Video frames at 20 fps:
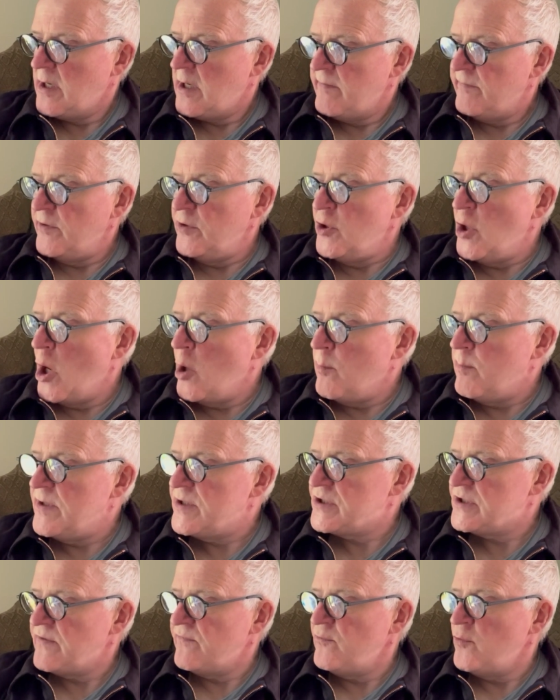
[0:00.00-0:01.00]
the
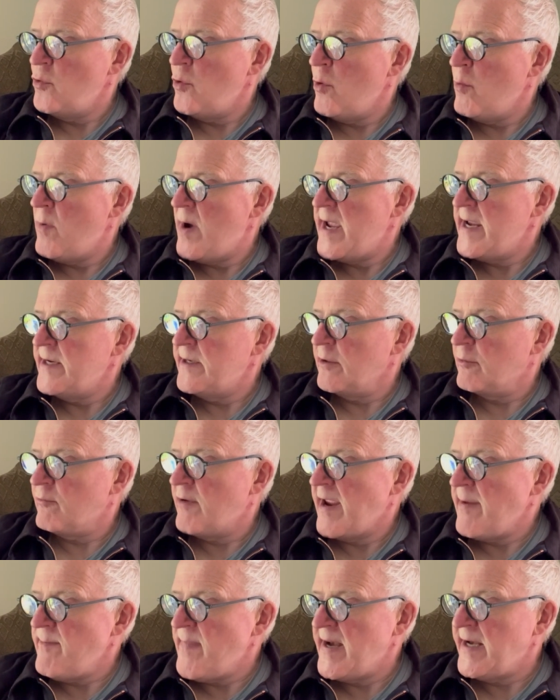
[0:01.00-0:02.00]
noblest of Norway in a
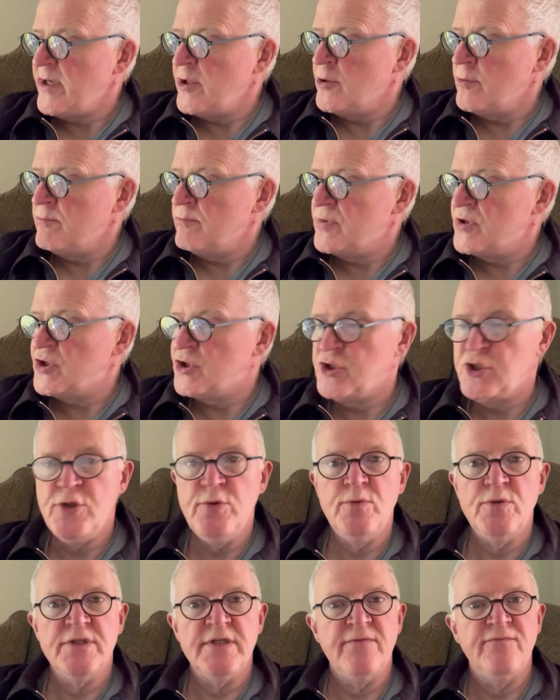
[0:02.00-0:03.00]
great many numbers,
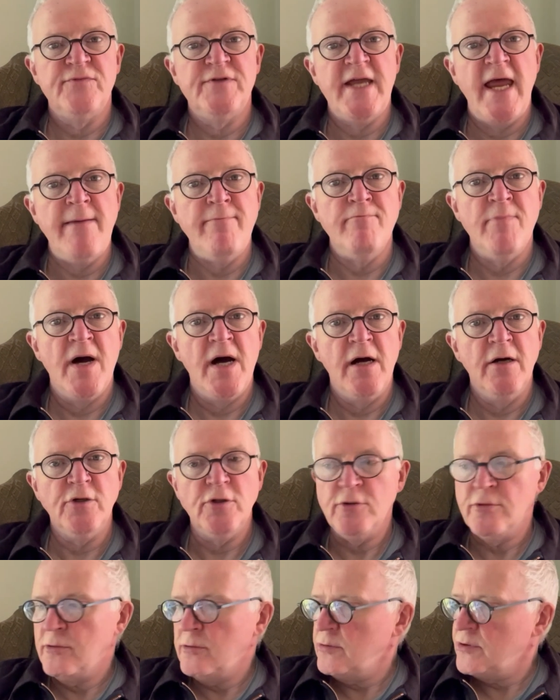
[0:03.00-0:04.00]
dukes of Denmark
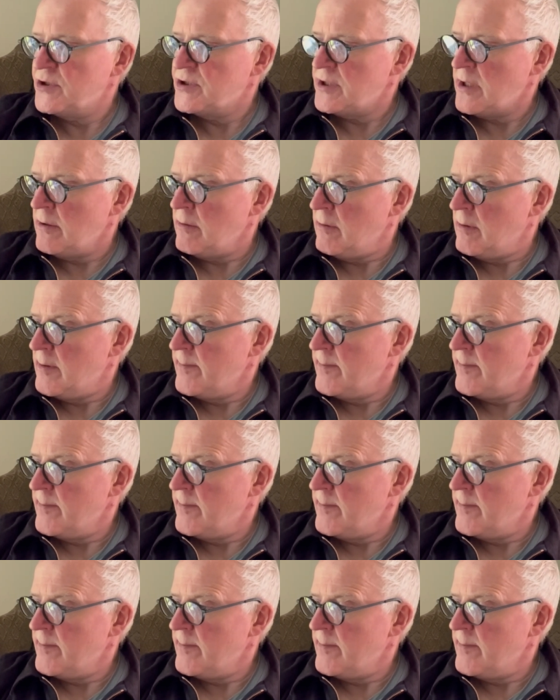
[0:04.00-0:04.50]
also,